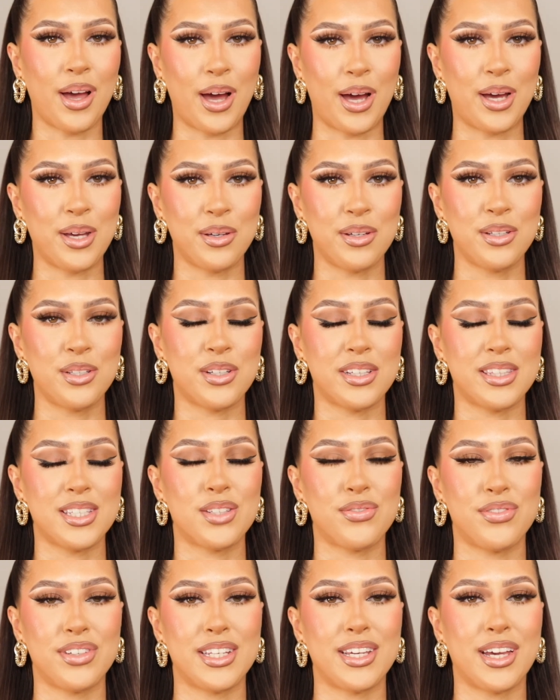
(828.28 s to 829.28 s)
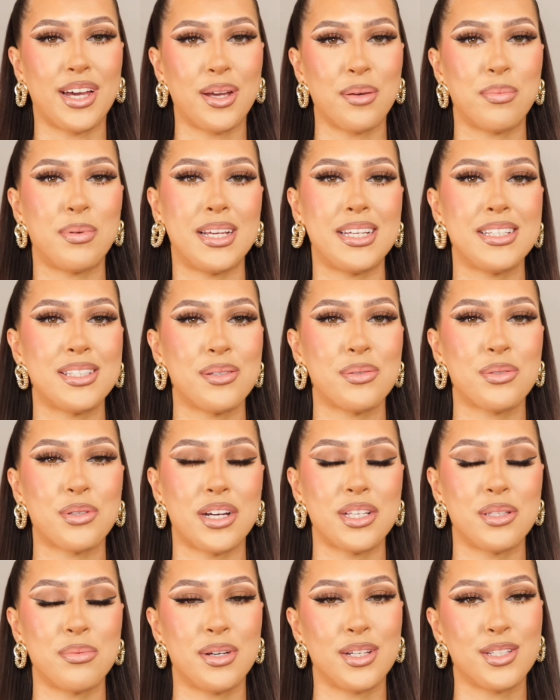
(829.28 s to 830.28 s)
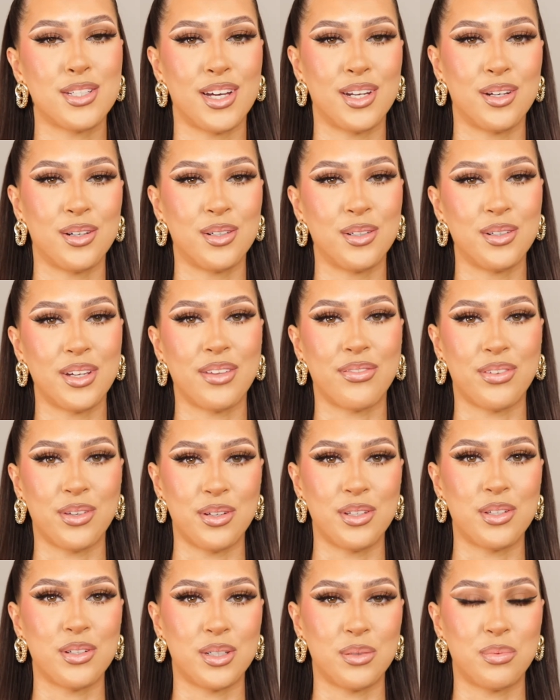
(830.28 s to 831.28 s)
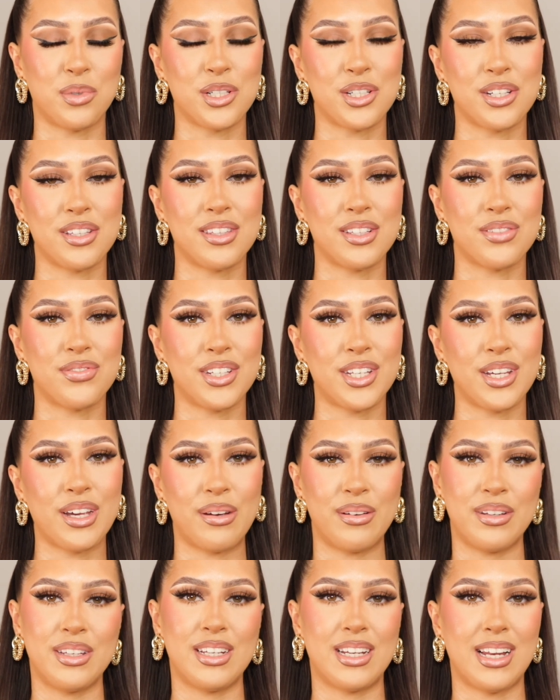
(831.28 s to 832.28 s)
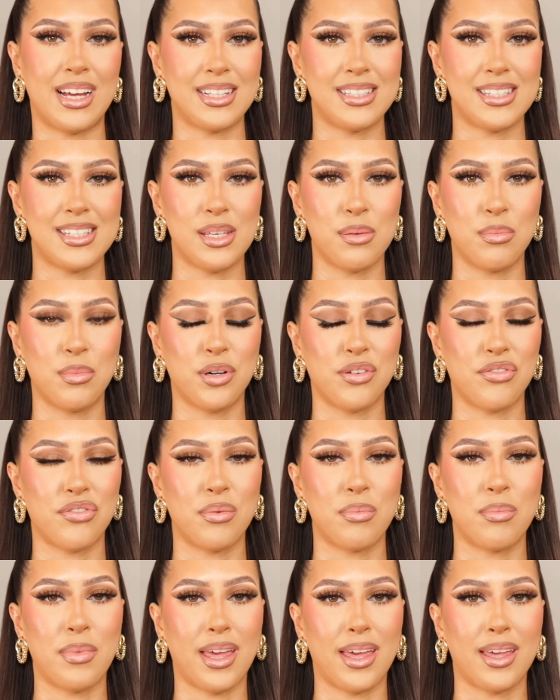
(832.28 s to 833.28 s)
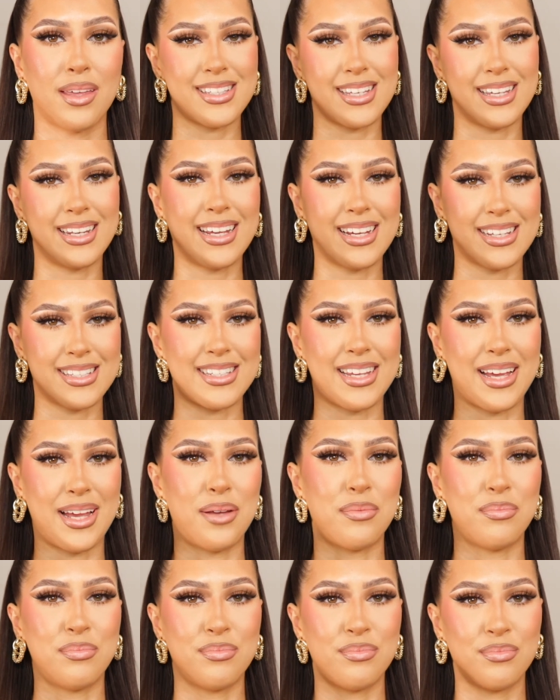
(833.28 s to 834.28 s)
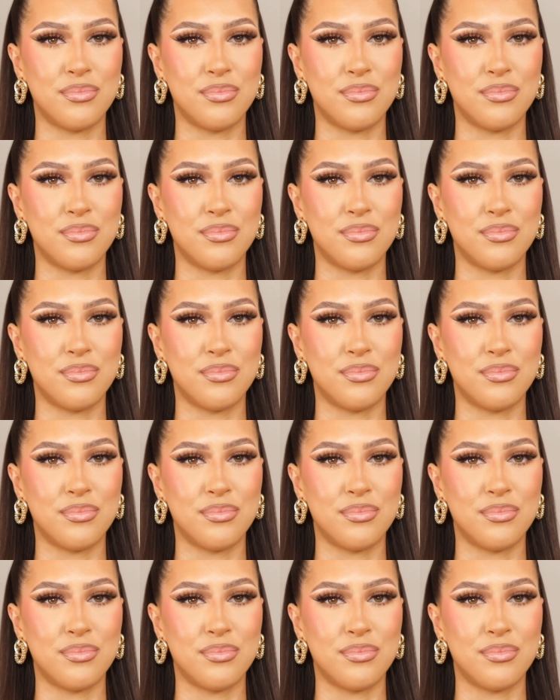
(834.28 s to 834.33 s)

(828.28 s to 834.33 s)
I hope you enjoyed this video. Please subscribe to my channel if you enjoyed watching this video and you'd like to see more from me. See you next time.